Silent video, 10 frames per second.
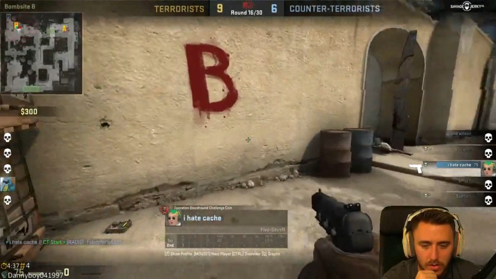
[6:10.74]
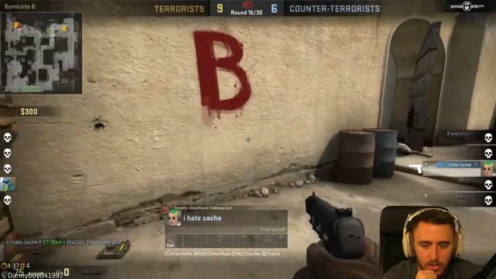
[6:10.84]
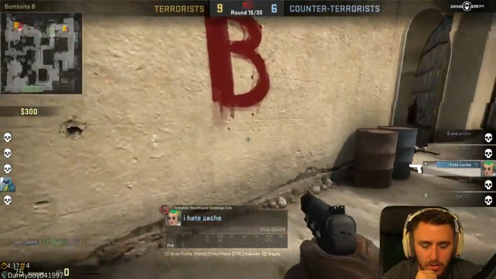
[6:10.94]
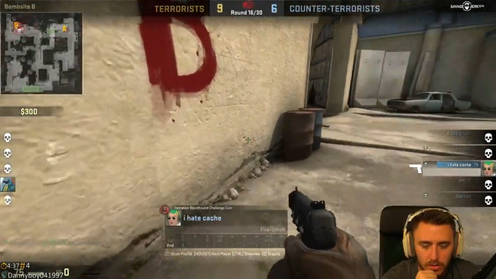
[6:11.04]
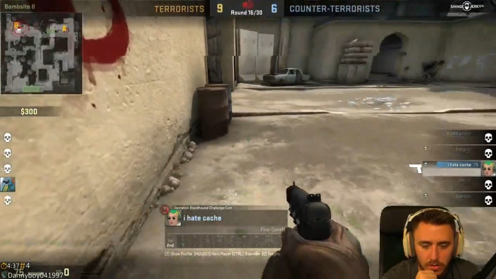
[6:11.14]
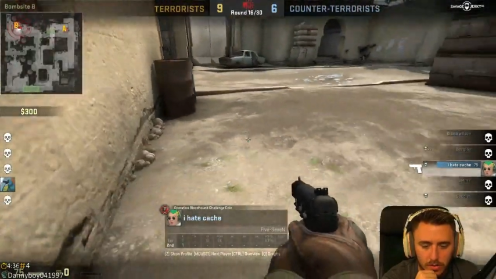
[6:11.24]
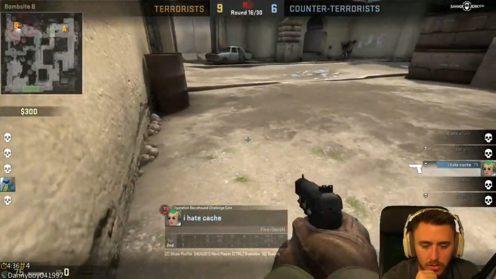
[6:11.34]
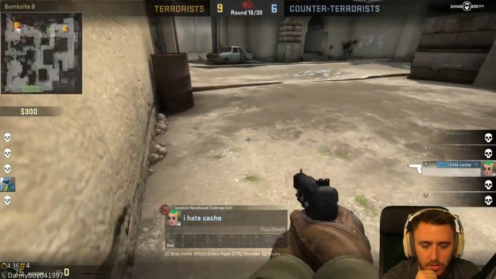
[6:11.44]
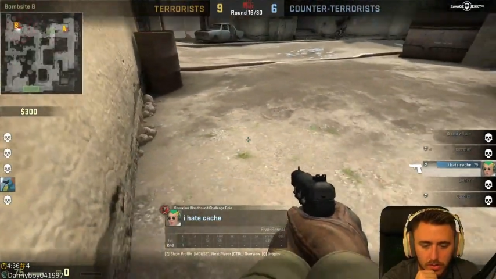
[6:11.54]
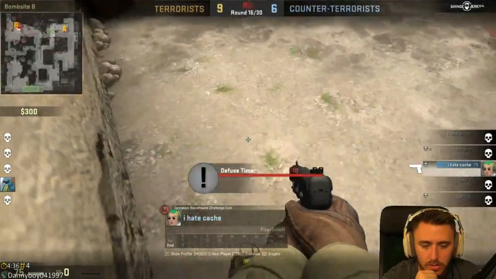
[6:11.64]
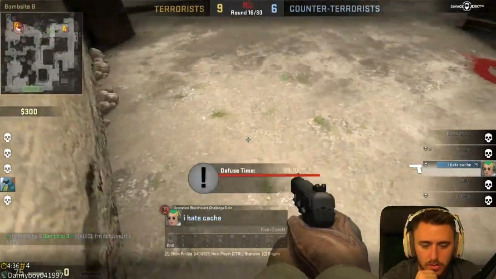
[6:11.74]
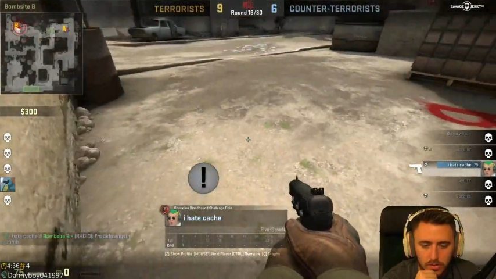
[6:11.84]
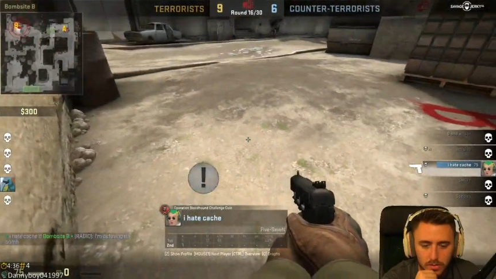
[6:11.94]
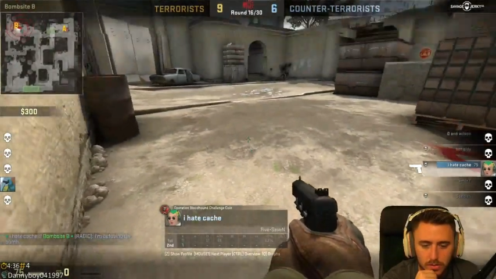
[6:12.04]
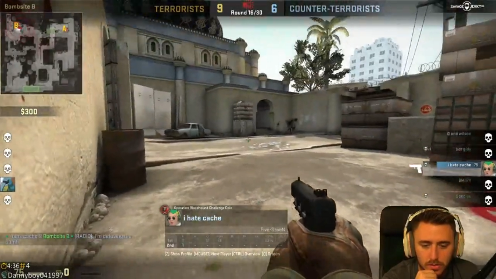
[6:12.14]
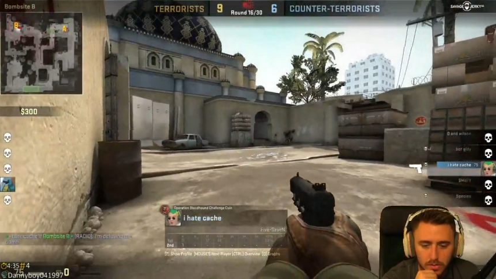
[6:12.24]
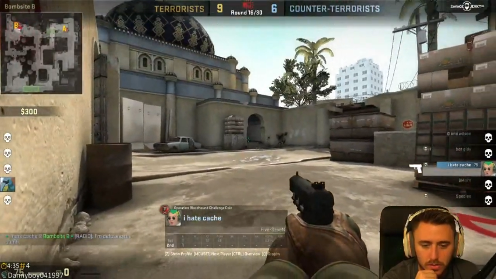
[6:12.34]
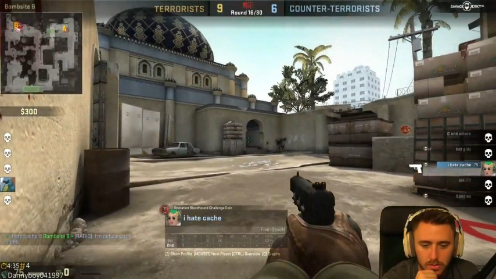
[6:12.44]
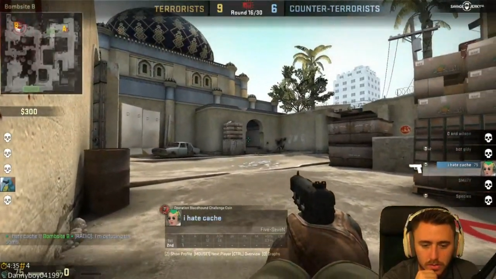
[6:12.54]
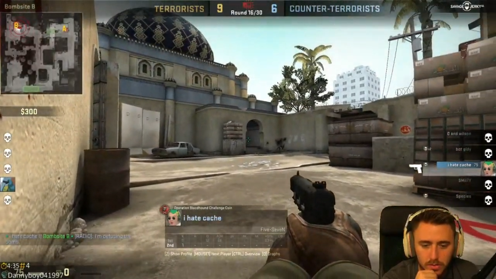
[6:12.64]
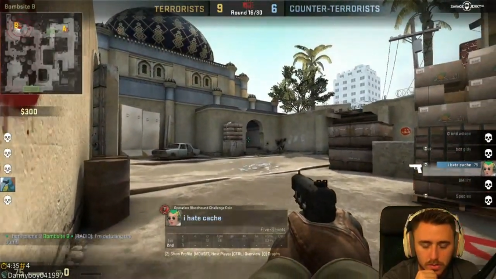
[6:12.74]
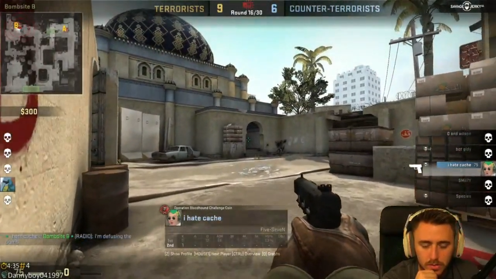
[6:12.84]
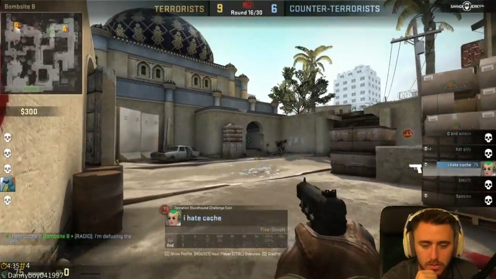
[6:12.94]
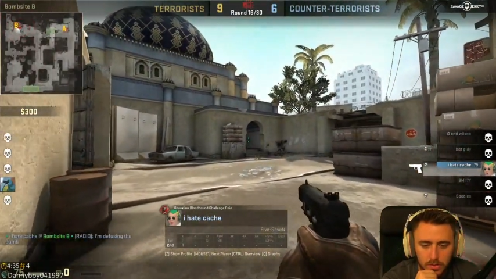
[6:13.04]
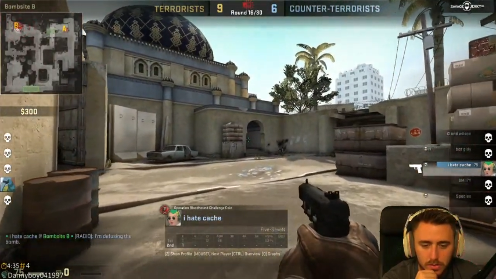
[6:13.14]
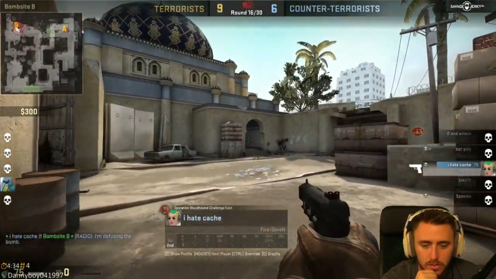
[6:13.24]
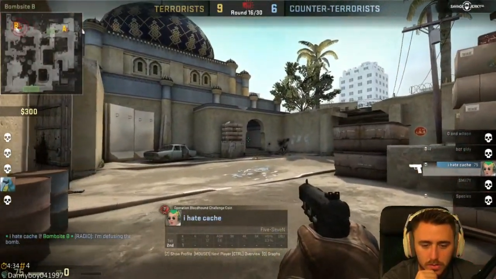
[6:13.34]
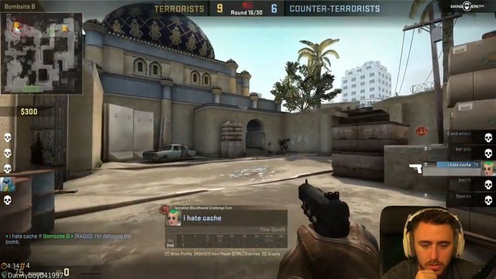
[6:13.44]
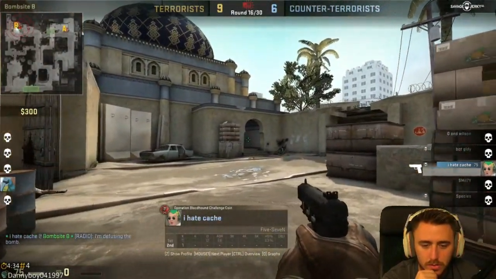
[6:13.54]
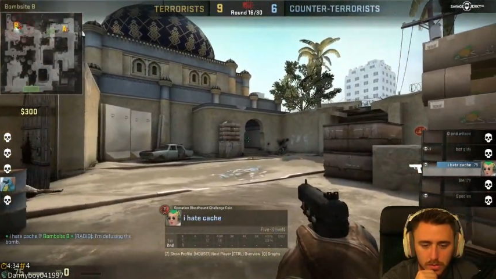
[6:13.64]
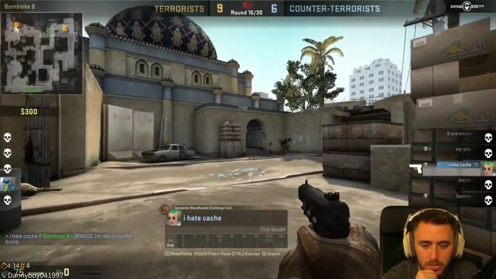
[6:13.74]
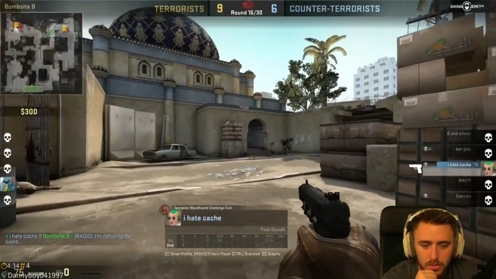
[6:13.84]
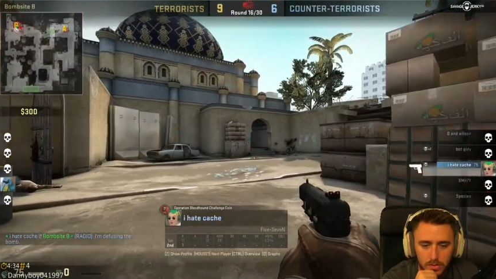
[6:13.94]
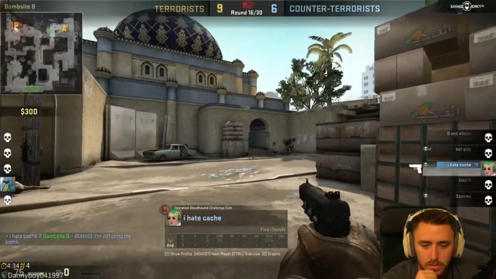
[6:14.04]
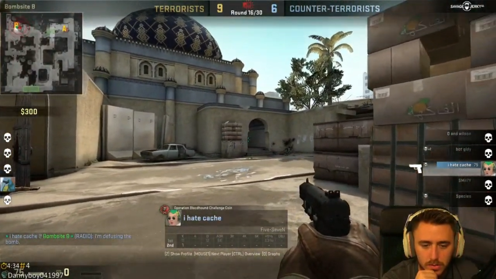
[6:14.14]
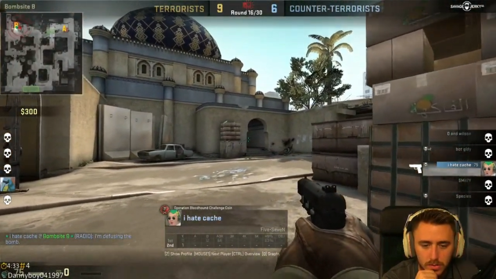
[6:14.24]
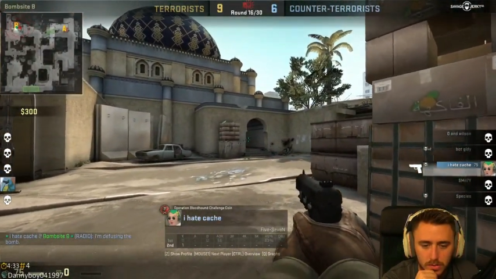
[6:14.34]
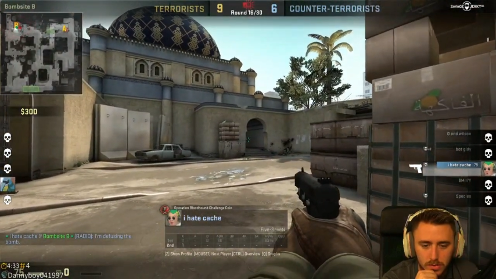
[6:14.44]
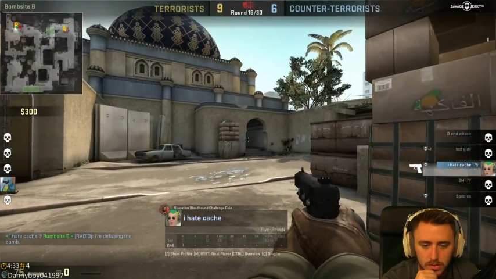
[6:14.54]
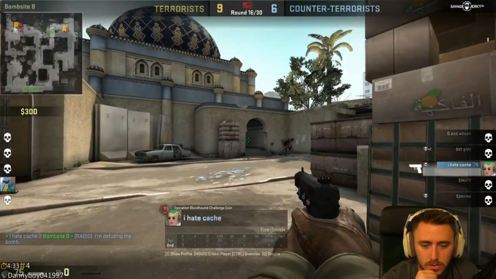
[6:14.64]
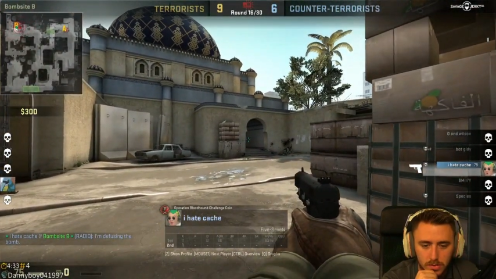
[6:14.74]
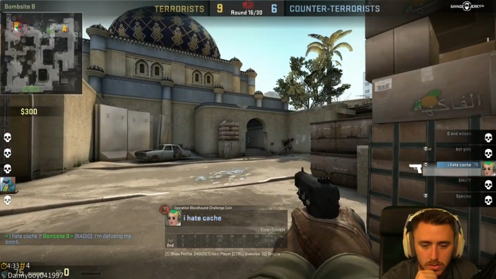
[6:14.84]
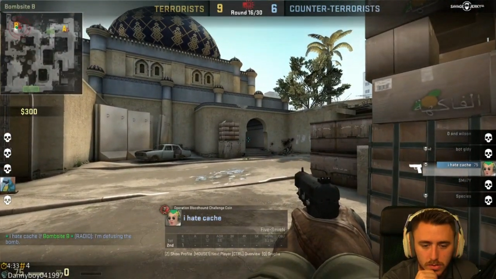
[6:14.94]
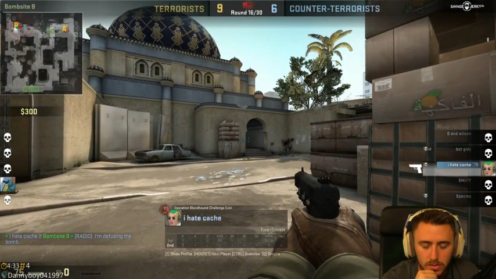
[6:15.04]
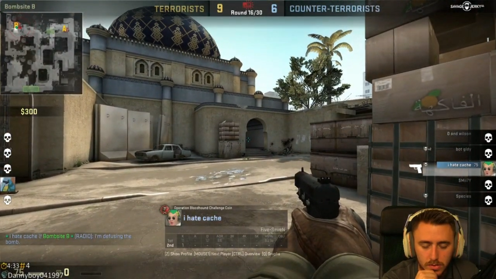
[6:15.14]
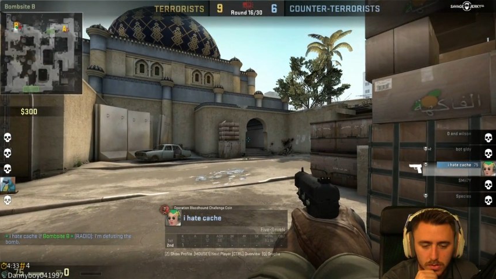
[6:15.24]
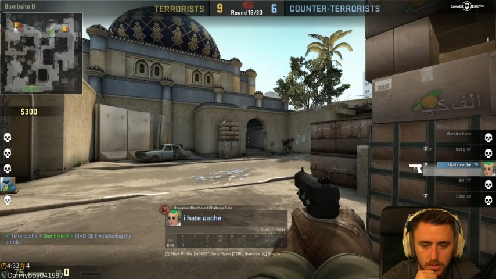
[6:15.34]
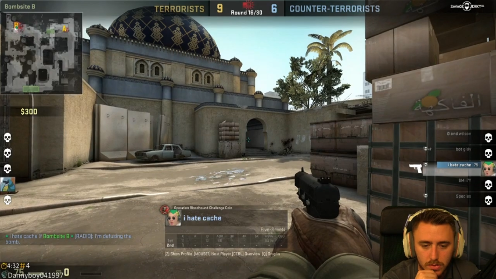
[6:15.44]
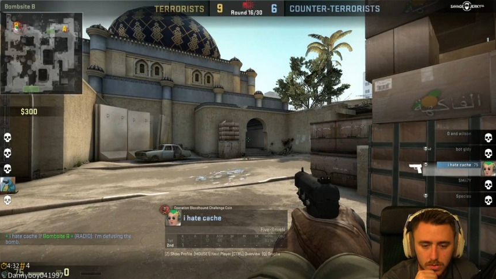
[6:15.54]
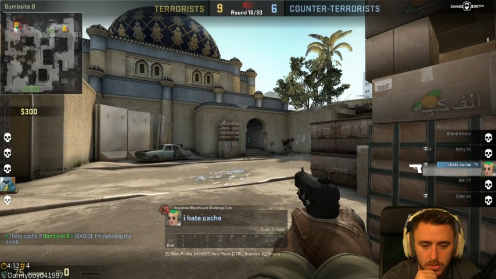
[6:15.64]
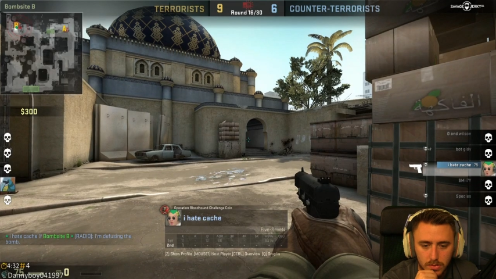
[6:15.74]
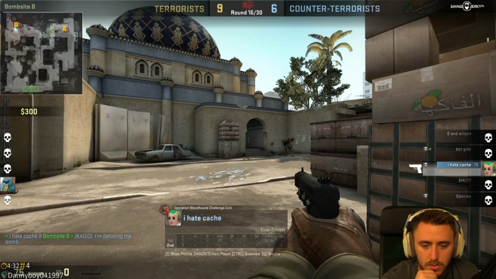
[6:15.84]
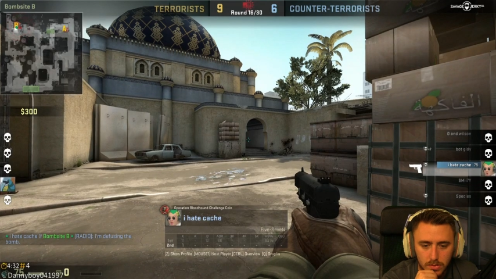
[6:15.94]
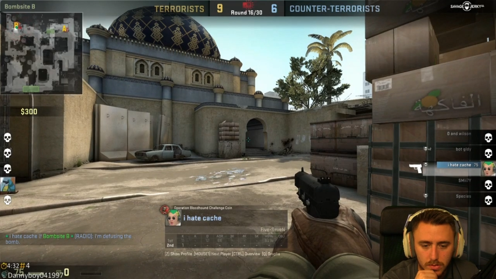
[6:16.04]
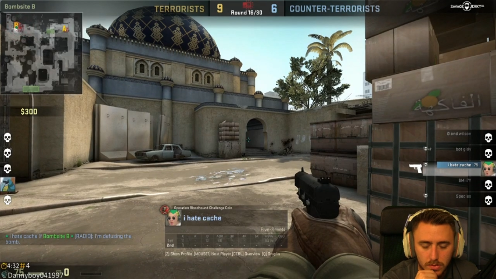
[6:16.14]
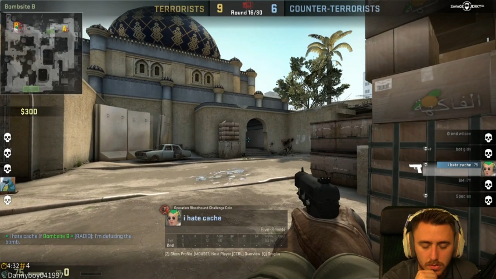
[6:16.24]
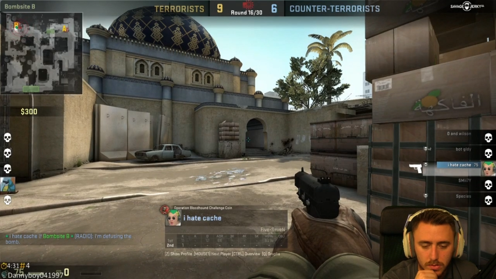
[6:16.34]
[no speech]